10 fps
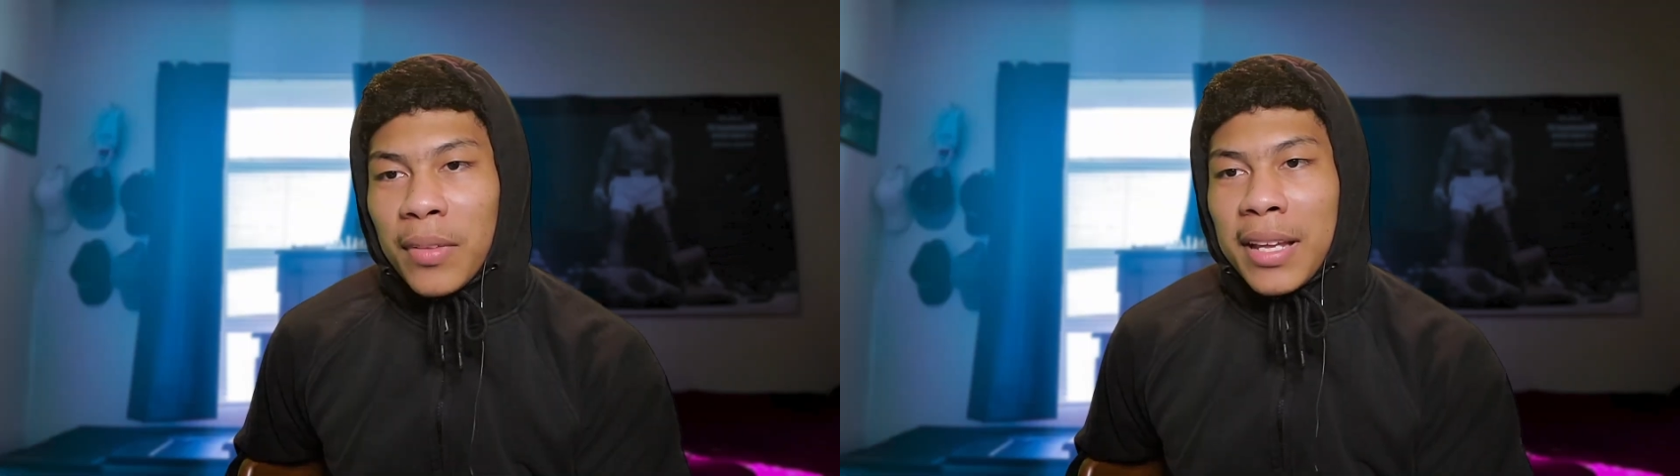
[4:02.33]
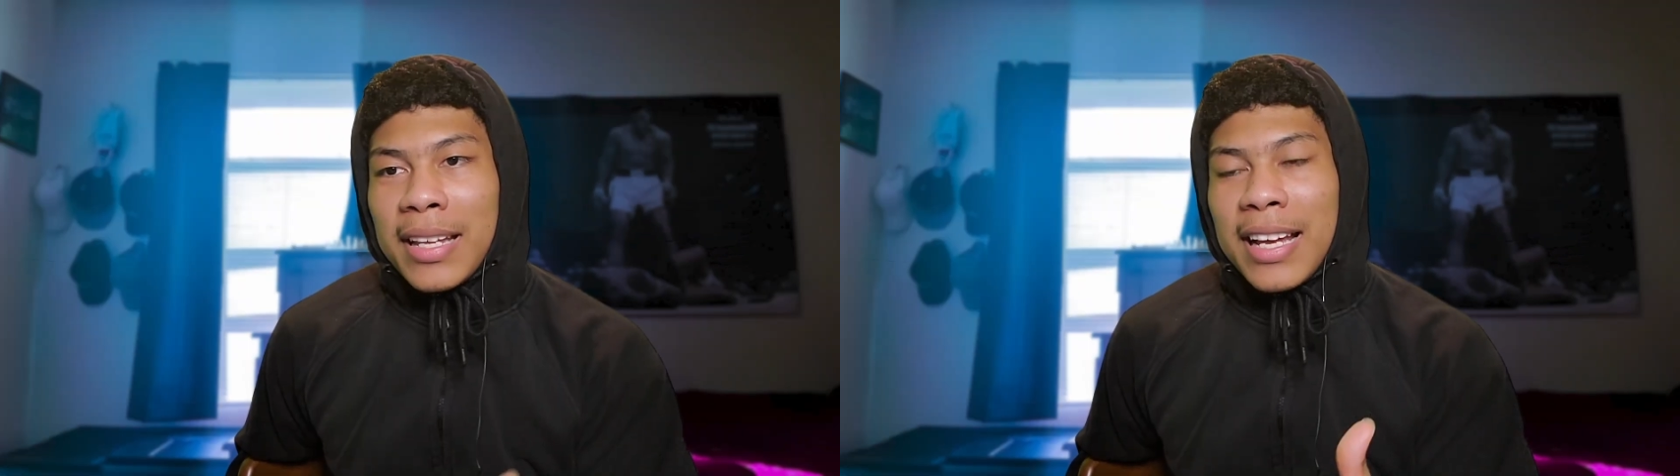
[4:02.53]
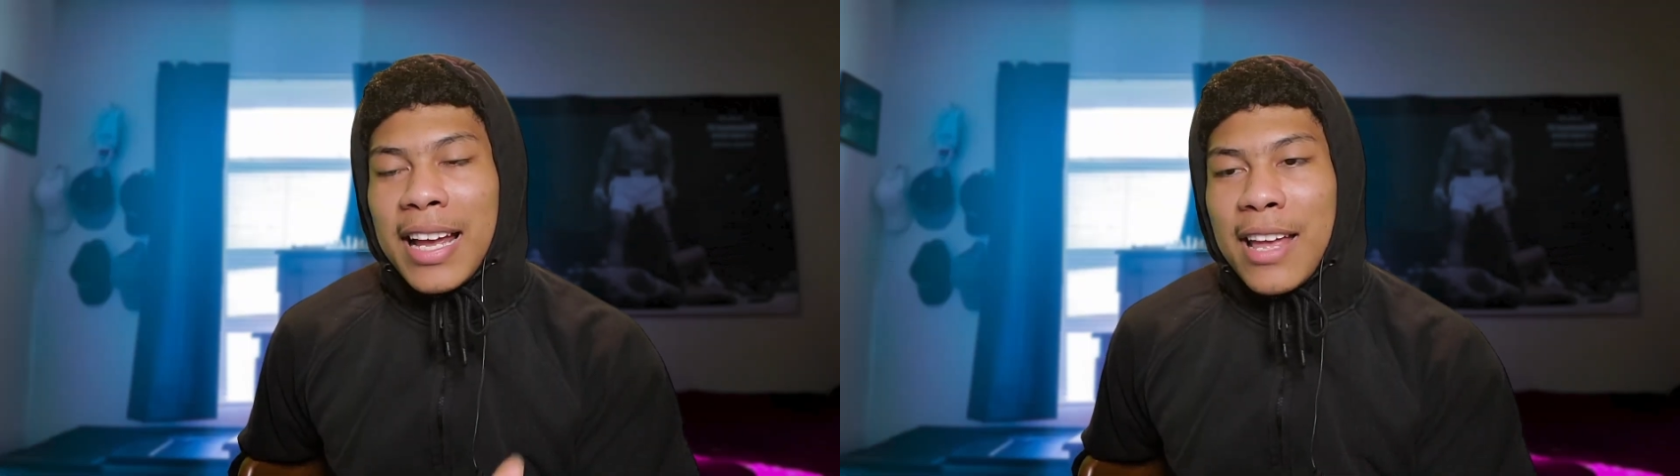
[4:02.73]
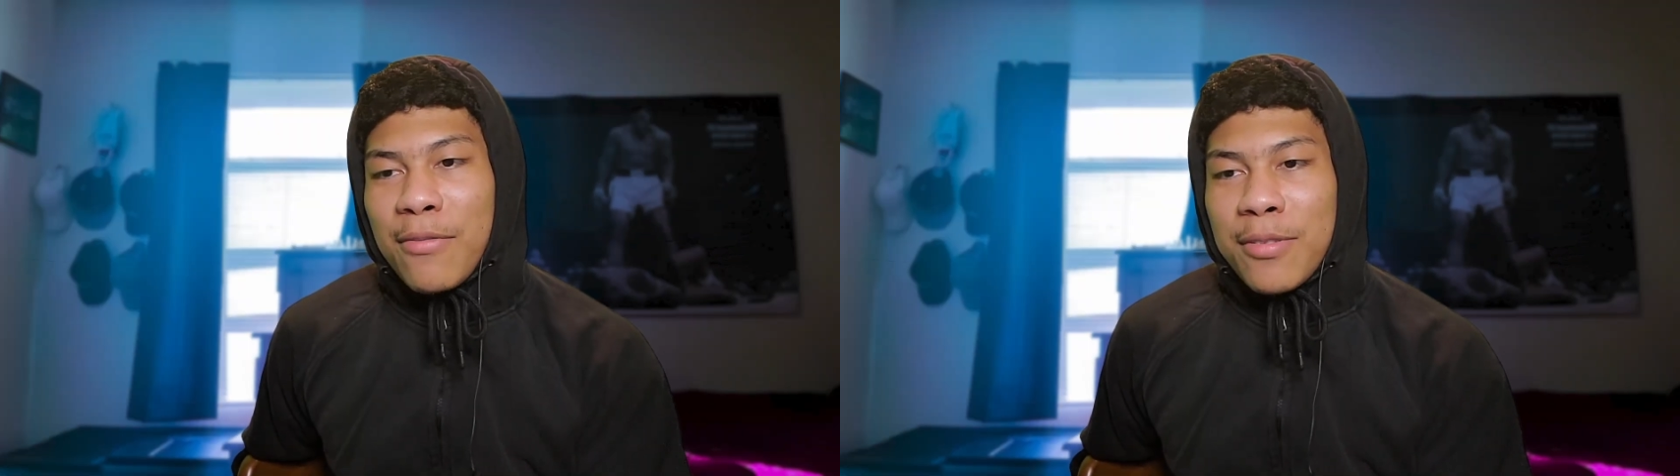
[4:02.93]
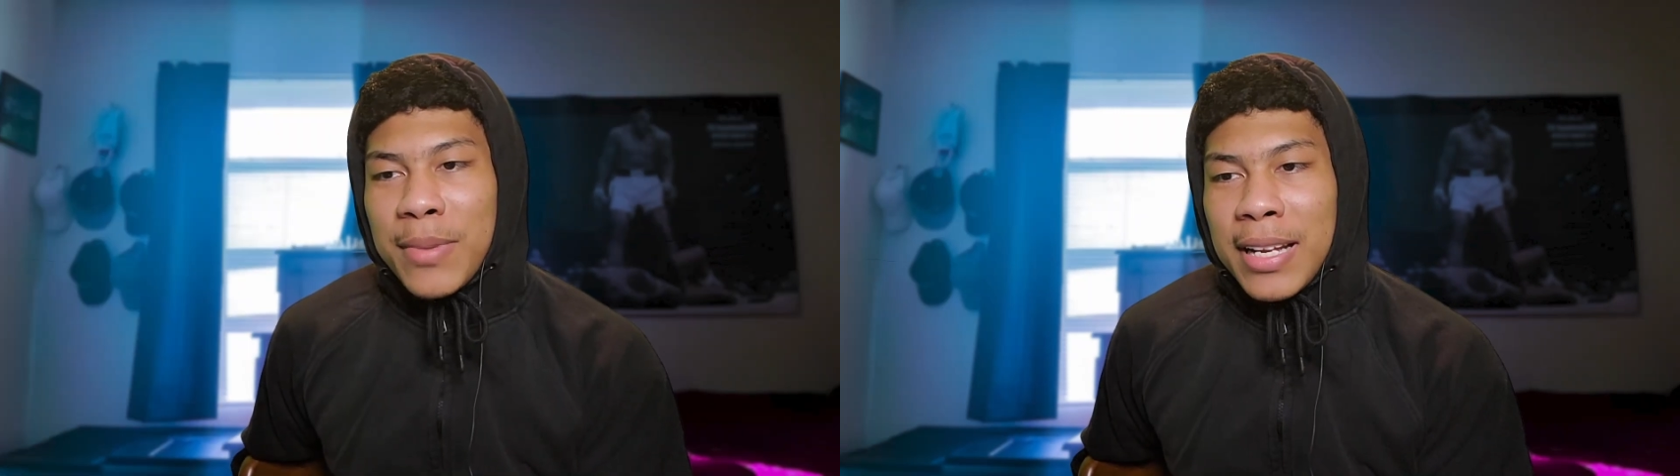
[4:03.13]
Y'all
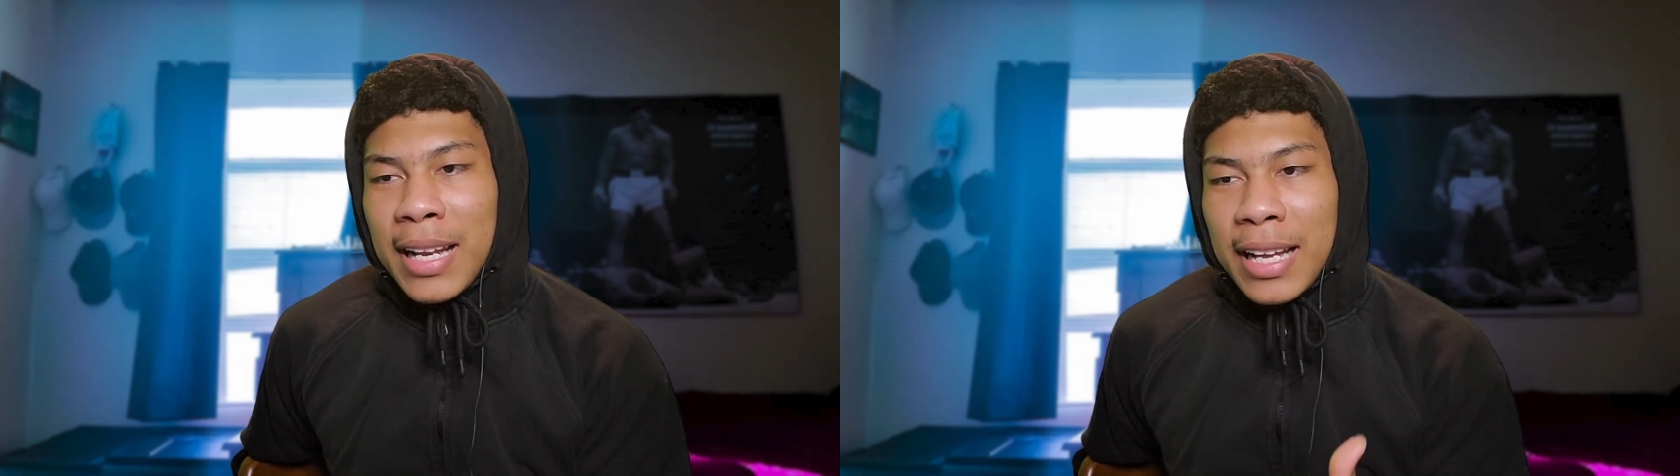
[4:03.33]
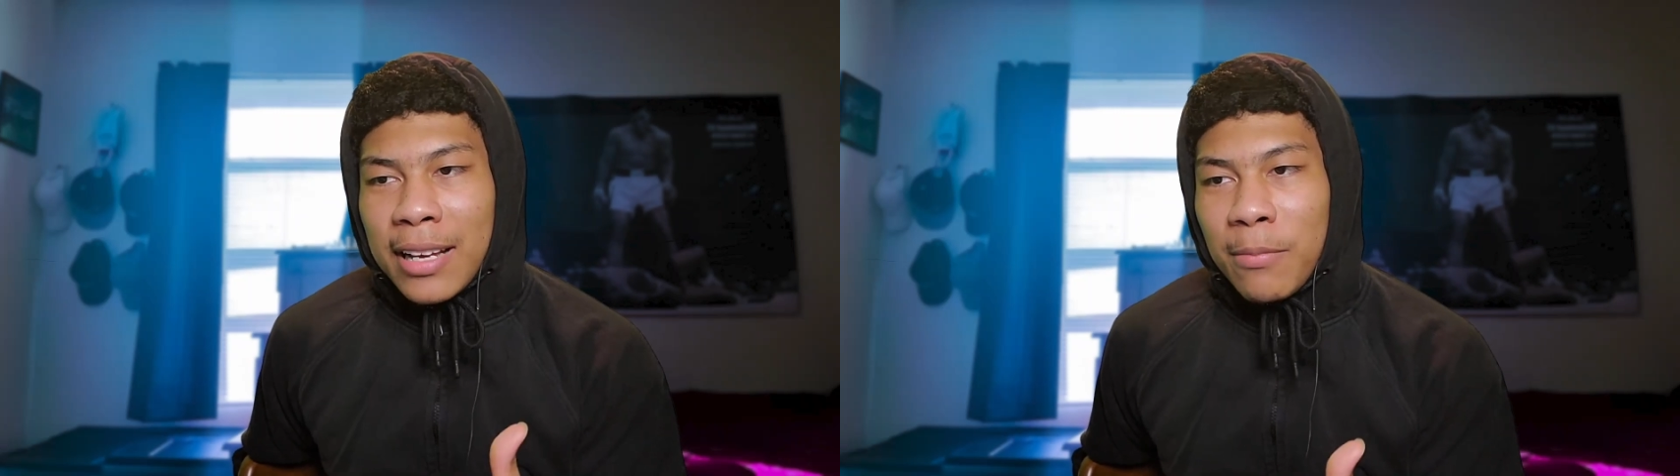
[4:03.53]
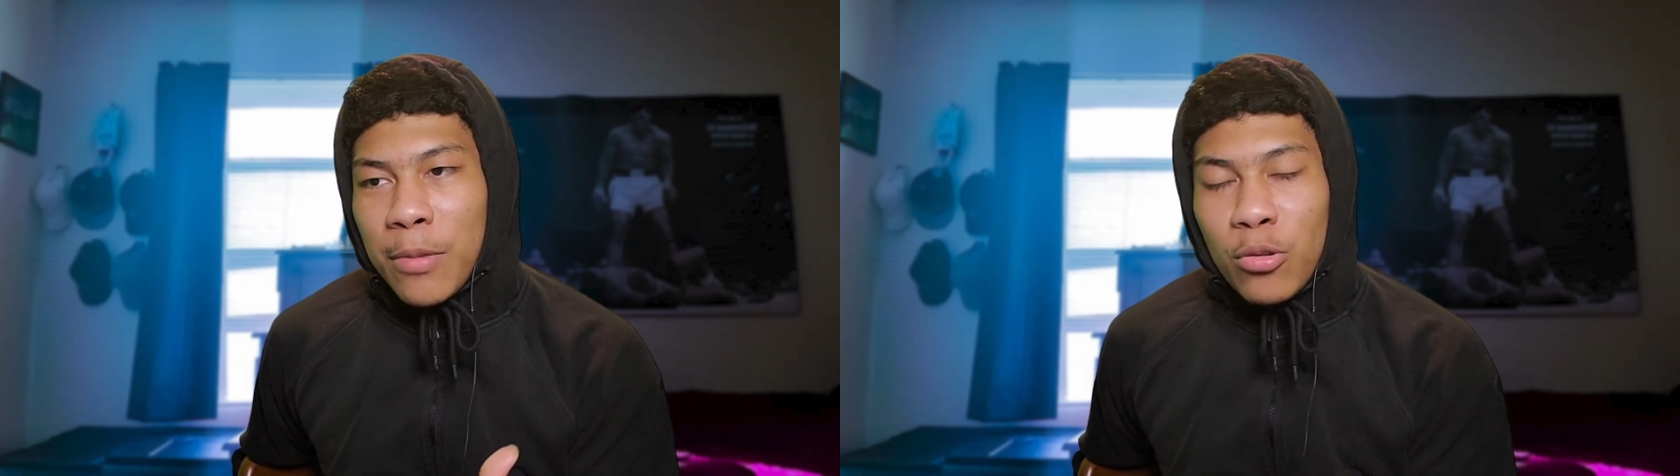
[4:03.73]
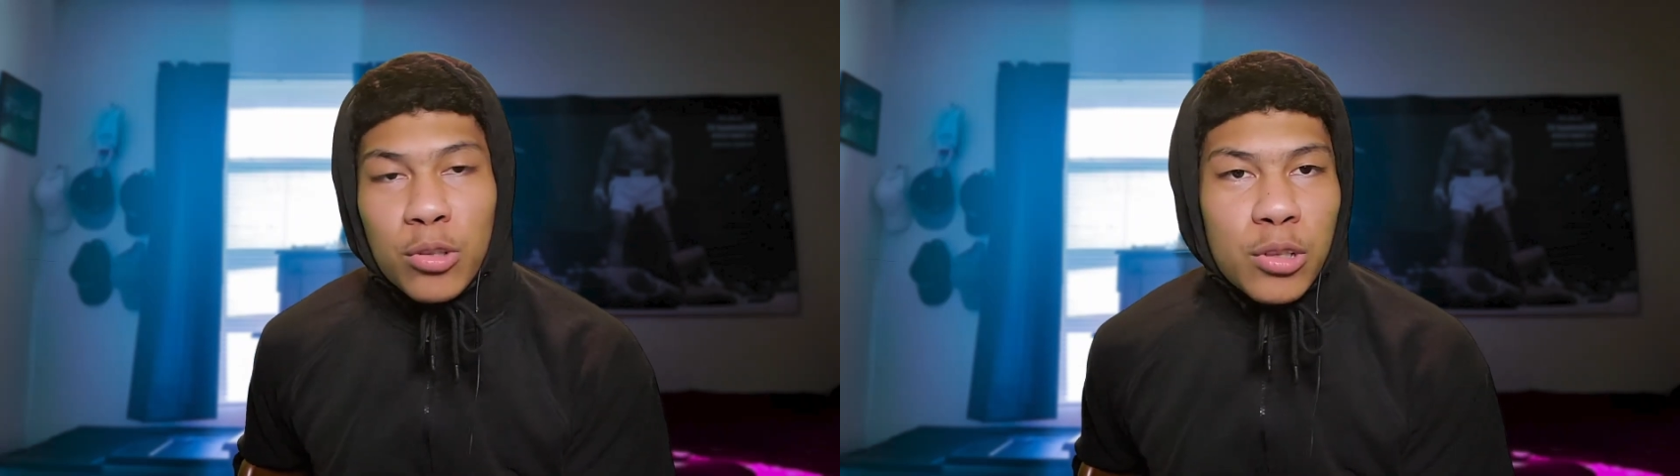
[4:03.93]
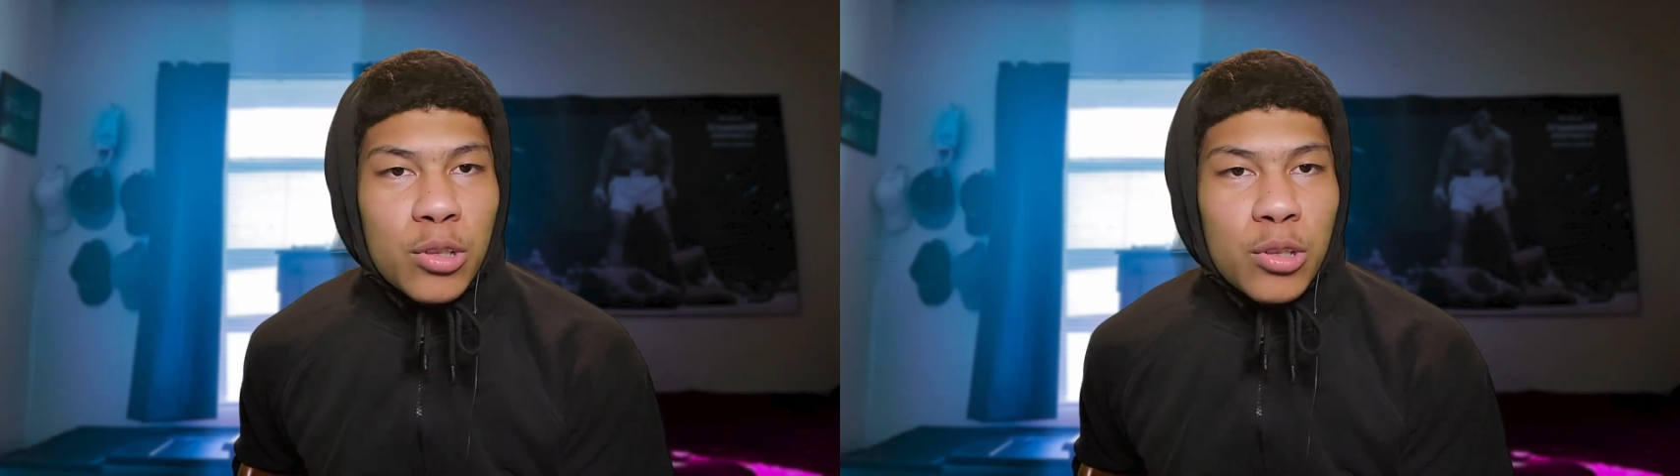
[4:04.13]
ever been like a music